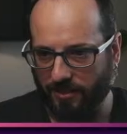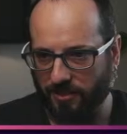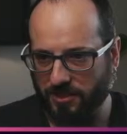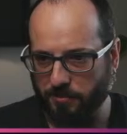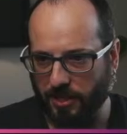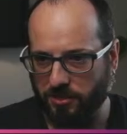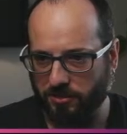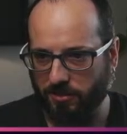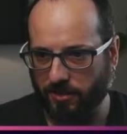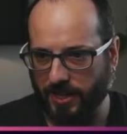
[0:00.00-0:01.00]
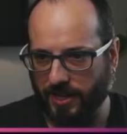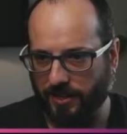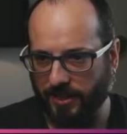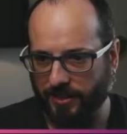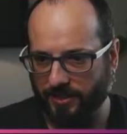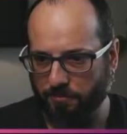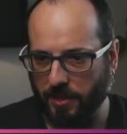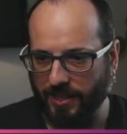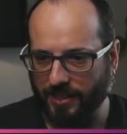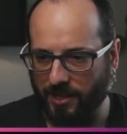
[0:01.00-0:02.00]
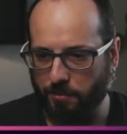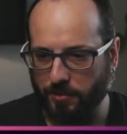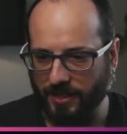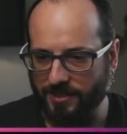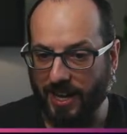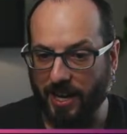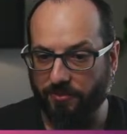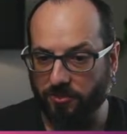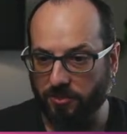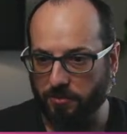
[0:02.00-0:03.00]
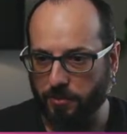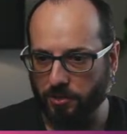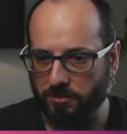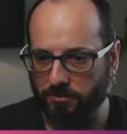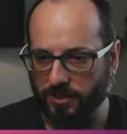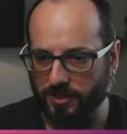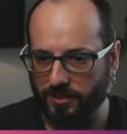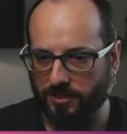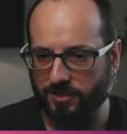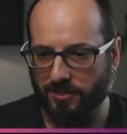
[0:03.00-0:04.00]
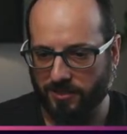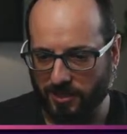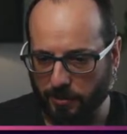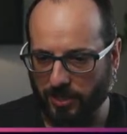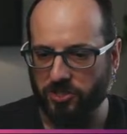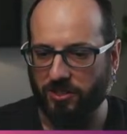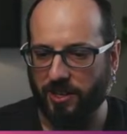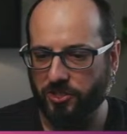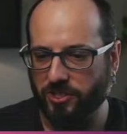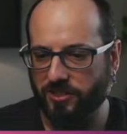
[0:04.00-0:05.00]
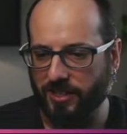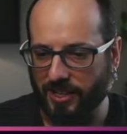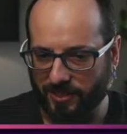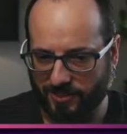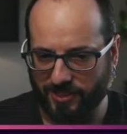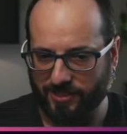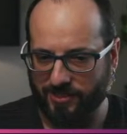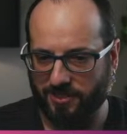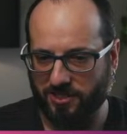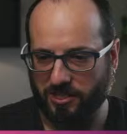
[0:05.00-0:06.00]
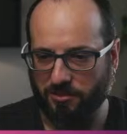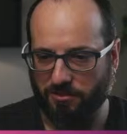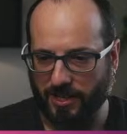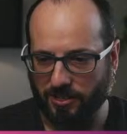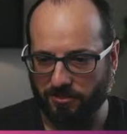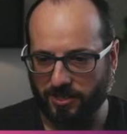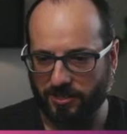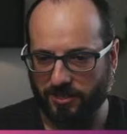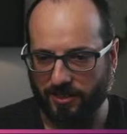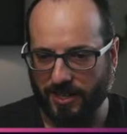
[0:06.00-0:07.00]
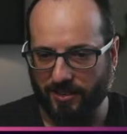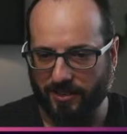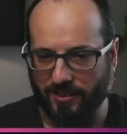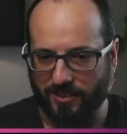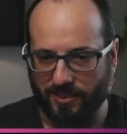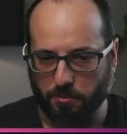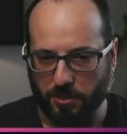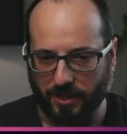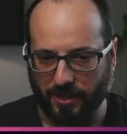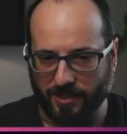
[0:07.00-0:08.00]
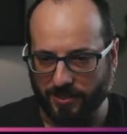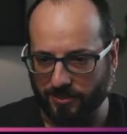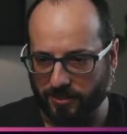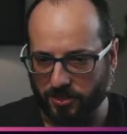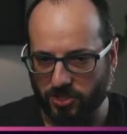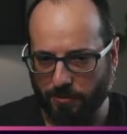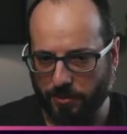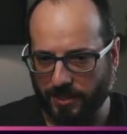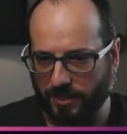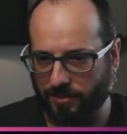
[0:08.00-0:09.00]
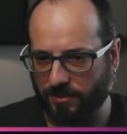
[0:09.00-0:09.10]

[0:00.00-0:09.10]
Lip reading: to make sure that it didn't make any updates after the most recent subagent launches, and it didn't. So I trust that the plan is in good shape now.